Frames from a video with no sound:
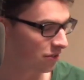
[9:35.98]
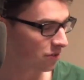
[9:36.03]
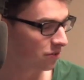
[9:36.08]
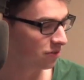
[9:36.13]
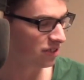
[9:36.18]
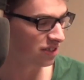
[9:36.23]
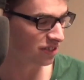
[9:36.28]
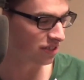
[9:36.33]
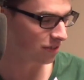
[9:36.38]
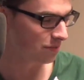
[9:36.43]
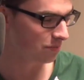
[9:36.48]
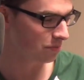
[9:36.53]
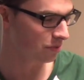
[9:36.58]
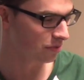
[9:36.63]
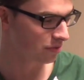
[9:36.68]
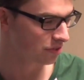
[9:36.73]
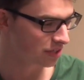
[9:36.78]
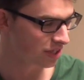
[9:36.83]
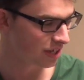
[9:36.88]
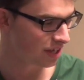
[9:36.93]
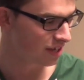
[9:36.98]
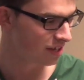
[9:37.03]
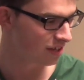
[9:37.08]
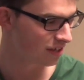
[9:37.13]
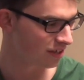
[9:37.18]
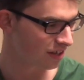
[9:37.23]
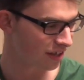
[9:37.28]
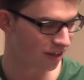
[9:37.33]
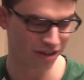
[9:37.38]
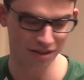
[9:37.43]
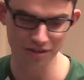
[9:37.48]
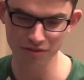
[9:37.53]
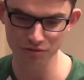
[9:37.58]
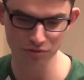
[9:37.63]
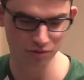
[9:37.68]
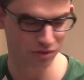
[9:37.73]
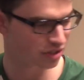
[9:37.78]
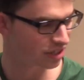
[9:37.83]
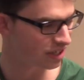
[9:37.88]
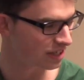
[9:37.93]
according to the board, our
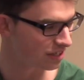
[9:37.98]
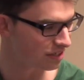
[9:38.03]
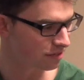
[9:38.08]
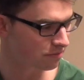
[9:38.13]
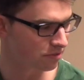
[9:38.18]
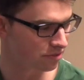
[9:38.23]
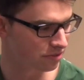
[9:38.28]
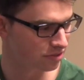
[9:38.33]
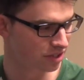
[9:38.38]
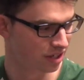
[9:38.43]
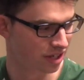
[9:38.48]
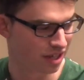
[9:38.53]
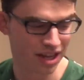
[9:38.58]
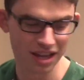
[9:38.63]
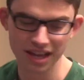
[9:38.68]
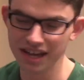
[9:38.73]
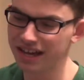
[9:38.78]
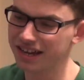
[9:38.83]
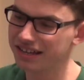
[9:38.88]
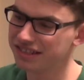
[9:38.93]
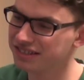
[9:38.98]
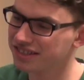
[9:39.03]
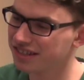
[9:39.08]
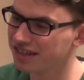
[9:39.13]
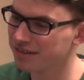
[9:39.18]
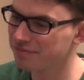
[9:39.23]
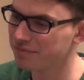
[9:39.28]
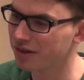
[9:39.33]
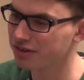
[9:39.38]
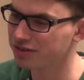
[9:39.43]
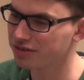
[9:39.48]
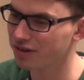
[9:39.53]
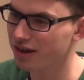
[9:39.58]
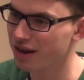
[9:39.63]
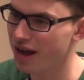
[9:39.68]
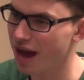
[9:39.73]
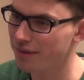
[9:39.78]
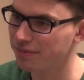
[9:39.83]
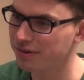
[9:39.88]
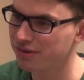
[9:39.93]
crude leaderboard, and I was
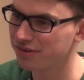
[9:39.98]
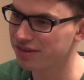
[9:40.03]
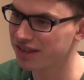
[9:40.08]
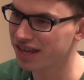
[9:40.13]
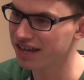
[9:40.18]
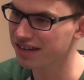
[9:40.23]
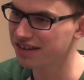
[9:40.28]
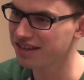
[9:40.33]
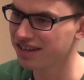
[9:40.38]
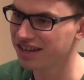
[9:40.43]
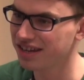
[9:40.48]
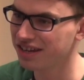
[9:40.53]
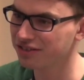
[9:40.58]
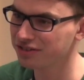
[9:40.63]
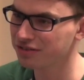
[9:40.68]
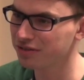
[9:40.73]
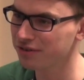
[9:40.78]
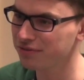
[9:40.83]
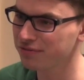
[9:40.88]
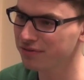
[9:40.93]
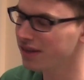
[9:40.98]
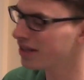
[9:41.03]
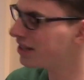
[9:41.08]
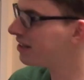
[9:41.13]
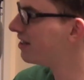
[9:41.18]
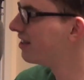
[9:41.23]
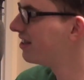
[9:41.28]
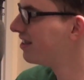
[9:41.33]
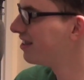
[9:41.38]
quite happy with that. It was quite fun.